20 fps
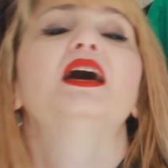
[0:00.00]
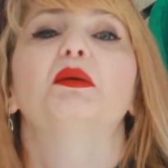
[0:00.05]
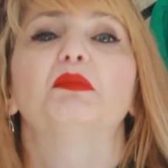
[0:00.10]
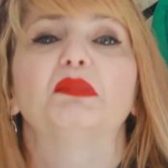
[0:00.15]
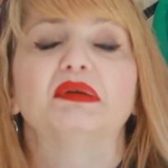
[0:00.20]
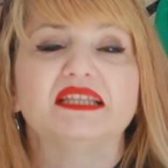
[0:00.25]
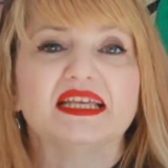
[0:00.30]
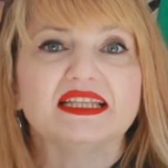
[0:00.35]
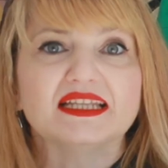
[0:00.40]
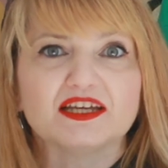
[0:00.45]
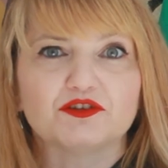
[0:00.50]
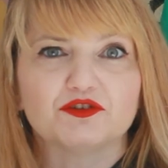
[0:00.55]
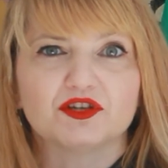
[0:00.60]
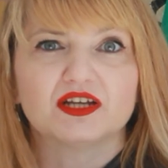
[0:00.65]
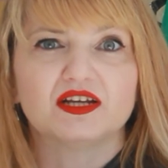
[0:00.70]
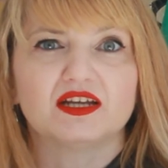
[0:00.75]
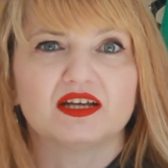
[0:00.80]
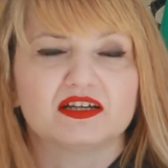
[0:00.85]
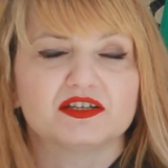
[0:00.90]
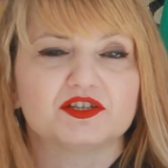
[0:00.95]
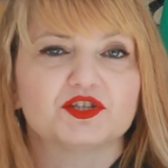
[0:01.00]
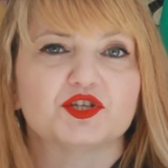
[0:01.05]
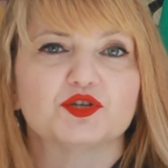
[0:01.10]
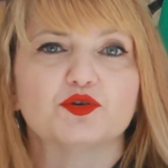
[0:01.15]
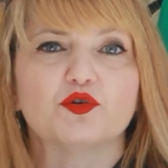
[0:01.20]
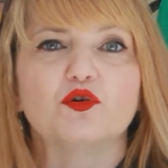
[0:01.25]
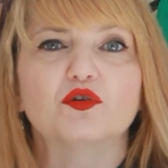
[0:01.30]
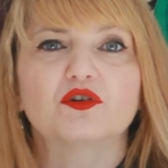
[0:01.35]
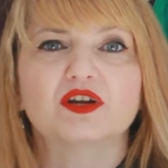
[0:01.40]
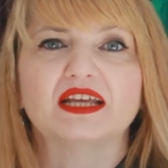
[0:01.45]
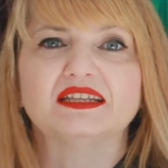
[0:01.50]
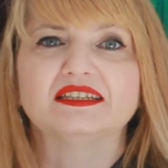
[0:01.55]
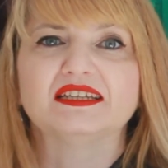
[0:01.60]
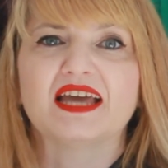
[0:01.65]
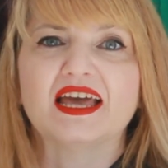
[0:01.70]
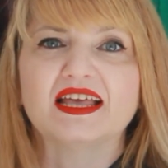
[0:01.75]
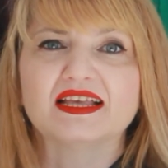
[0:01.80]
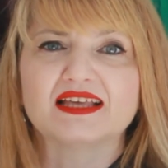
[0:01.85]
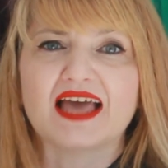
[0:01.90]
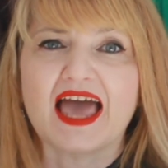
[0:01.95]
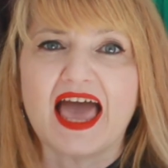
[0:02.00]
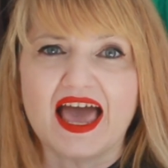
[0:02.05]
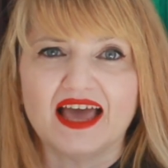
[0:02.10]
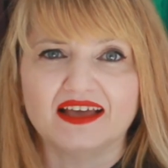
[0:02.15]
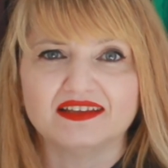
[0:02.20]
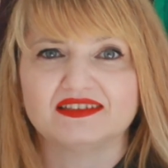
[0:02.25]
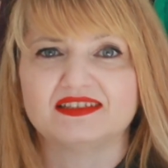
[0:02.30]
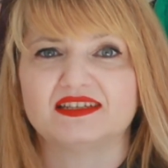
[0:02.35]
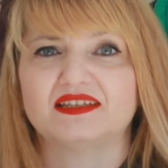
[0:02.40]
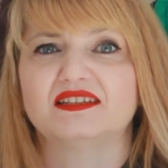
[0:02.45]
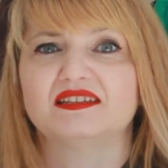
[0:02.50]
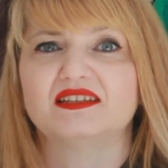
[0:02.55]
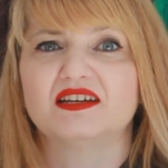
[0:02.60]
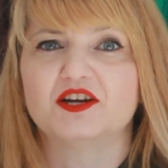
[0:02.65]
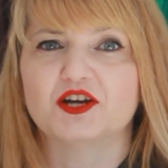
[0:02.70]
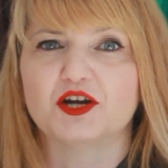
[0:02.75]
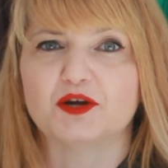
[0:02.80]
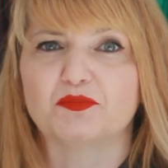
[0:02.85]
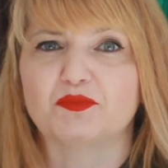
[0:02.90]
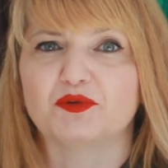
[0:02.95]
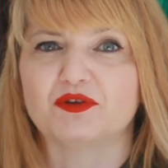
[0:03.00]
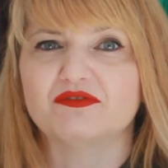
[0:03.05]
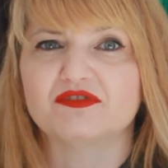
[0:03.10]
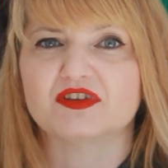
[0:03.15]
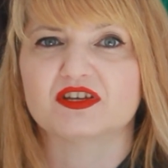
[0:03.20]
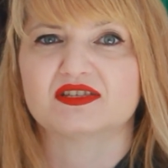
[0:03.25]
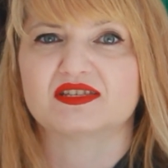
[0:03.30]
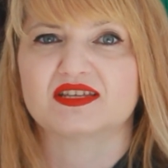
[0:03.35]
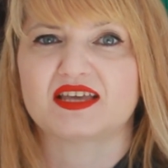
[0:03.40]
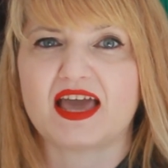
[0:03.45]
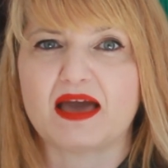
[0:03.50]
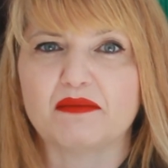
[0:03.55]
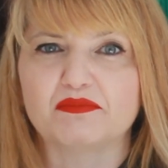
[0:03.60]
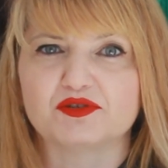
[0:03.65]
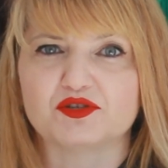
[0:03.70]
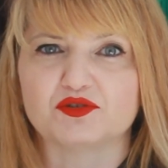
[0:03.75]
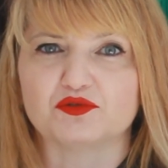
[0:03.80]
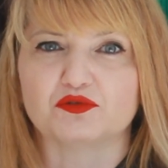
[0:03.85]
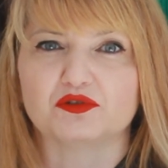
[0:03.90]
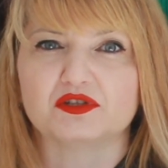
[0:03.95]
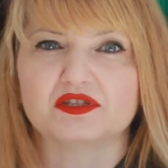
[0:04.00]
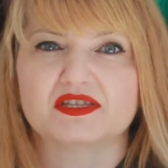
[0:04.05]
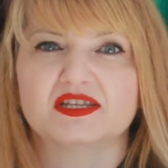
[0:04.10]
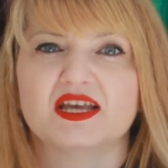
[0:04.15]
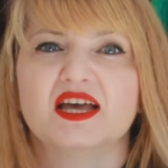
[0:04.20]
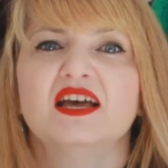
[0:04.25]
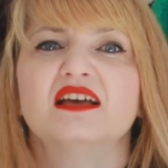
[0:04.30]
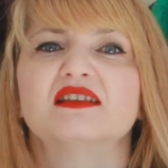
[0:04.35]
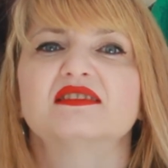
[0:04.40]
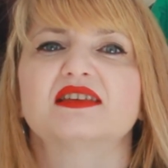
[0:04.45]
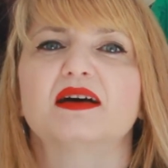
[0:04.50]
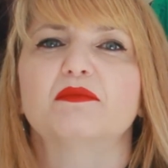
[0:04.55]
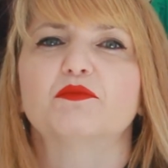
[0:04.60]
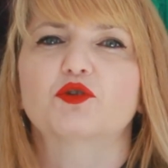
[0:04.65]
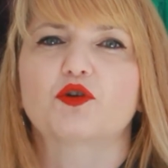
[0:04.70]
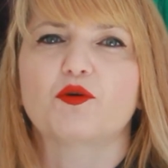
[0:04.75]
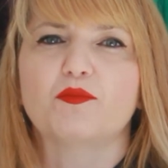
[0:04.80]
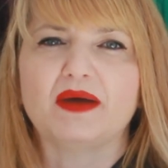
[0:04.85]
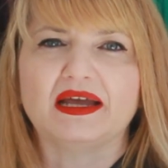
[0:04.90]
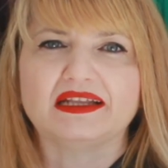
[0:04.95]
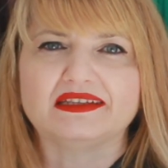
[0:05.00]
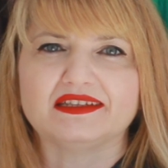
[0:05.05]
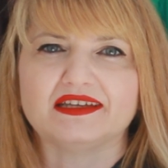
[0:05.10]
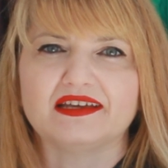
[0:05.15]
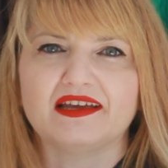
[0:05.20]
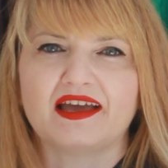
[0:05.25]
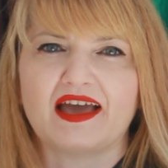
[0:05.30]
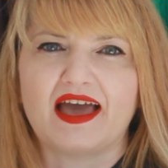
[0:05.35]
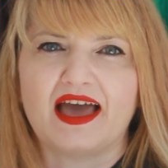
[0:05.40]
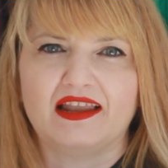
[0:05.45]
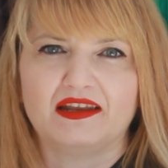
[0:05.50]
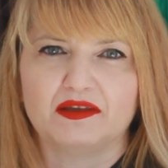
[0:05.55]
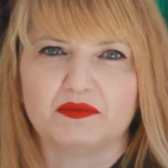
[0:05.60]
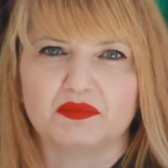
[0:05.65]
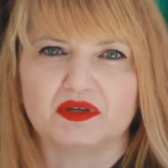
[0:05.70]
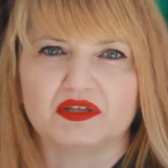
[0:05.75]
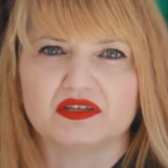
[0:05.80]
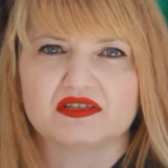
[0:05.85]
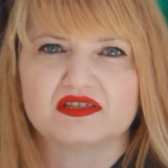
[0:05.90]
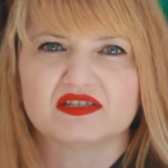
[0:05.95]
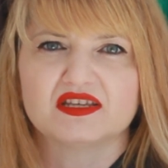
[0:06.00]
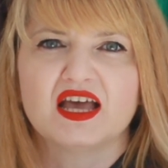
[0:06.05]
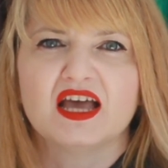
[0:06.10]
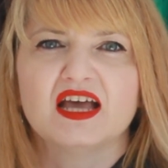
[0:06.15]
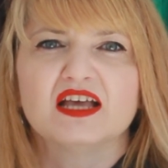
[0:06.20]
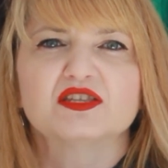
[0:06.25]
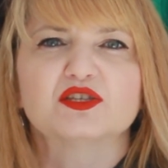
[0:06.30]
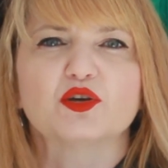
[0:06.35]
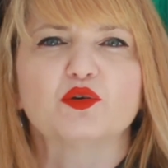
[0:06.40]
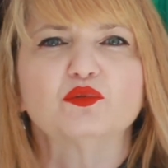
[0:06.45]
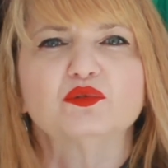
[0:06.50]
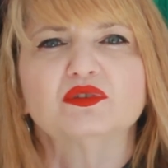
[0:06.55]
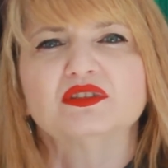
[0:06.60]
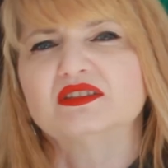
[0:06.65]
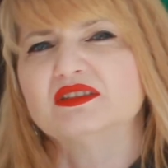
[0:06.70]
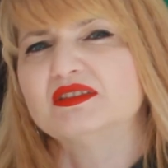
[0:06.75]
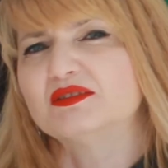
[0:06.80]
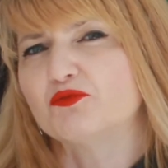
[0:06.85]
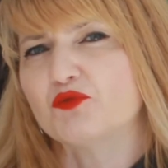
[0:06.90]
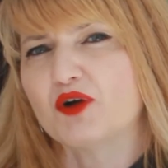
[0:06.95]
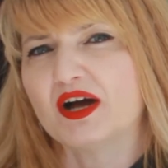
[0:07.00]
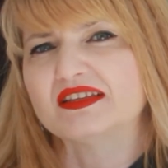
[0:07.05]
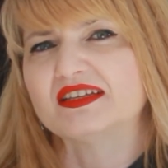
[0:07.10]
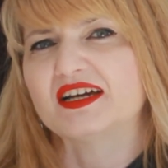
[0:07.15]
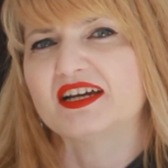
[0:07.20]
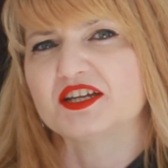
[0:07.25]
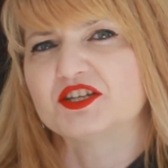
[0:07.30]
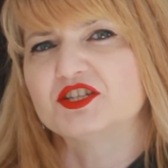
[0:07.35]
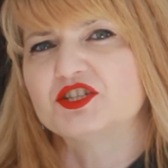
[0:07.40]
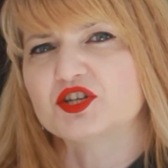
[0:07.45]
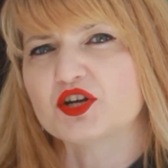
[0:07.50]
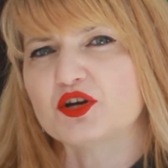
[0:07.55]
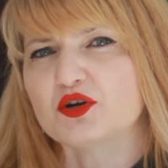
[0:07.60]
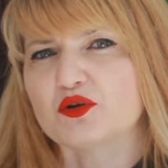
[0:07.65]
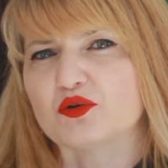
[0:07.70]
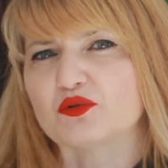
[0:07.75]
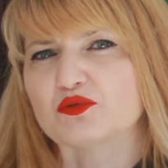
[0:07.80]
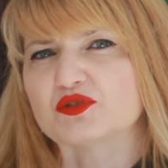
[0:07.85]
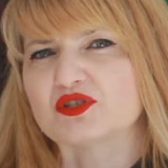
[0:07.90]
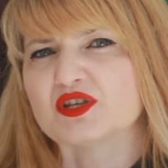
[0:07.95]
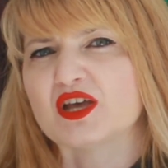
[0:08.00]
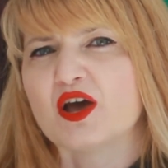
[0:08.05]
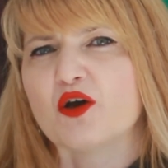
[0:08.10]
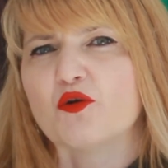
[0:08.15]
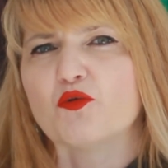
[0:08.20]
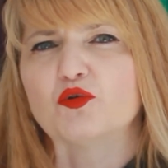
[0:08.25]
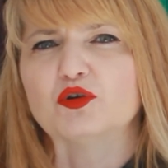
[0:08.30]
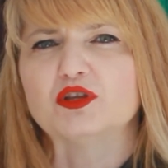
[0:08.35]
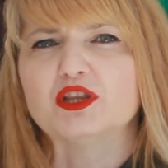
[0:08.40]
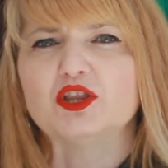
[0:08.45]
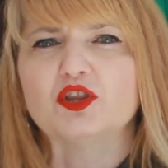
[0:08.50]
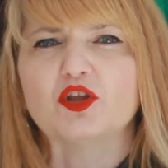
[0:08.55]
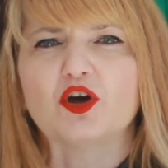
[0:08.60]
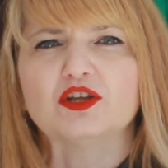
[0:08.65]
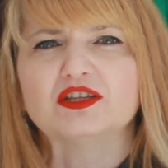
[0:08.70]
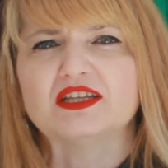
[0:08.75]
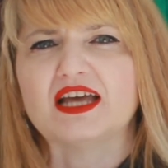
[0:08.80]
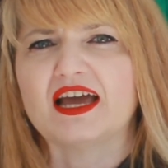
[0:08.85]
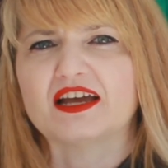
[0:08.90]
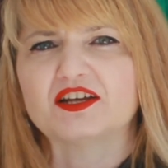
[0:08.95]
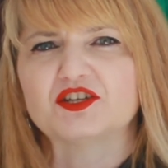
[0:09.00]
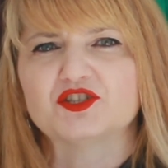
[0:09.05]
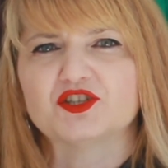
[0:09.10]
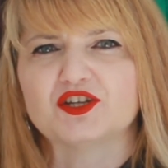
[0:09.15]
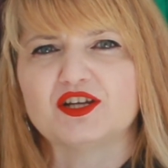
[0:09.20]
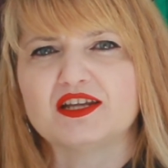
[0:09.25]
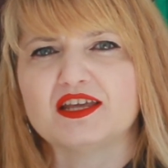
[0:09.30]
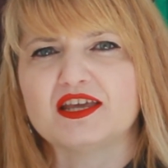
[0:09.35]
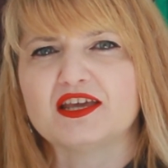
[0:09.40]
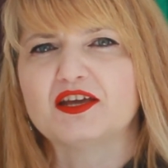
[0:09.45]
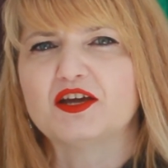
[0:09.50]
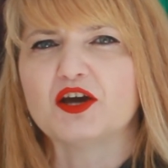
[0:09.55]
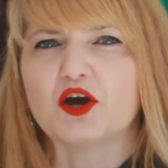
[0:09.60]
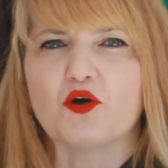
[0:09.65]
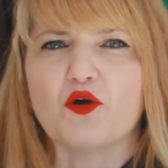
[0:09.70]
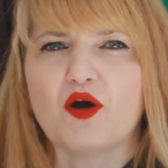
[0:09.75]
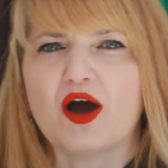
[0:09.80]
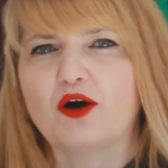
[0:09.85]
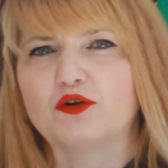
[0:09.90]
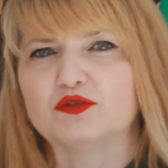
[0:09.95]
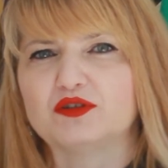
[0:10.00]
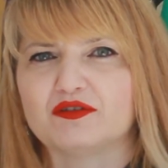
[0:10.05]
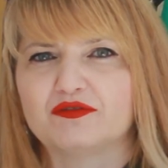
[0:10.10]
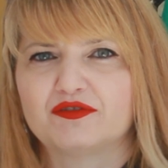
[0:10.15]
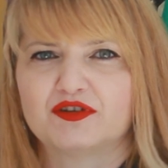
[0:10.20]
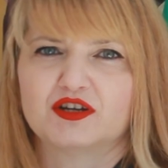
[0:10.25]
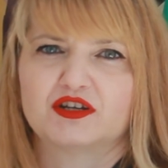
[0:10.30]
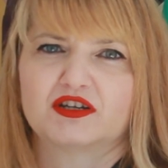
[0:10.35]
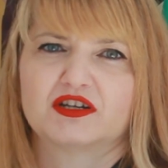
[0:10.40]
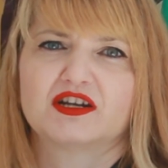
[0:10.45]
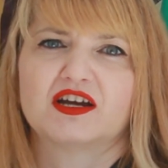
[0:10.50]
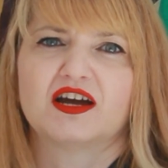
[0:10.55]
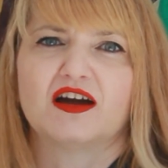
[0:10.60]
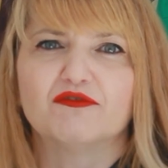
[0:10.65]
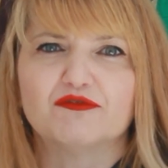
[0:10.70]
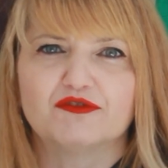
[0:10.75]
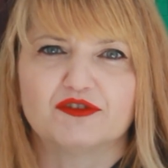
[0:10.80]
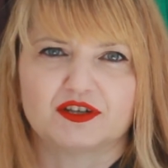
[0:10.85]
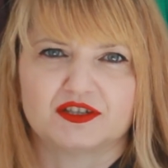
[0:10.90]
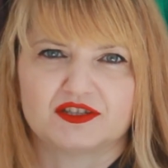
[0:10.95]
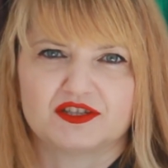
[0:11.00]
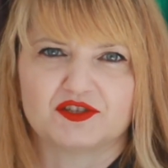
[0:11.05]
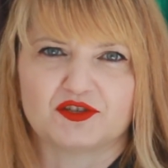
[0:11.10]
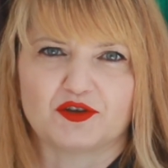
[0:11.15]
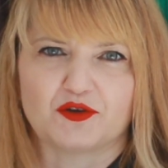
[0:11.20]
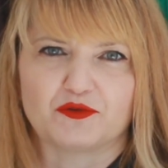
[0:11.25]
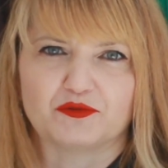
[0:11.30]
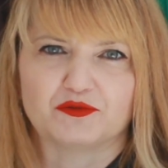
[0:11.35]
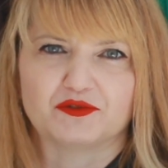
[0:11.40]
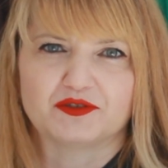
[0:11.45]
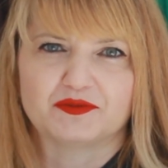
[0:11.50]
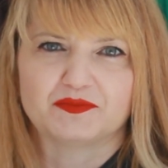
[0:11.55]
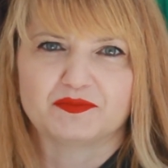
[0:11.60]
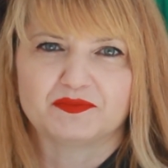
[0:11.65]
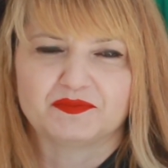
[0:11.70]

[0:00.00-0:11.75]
But then I realized she already had in her previous capsules some romantic elements. So what I chose would not actually go out of her comfort zone.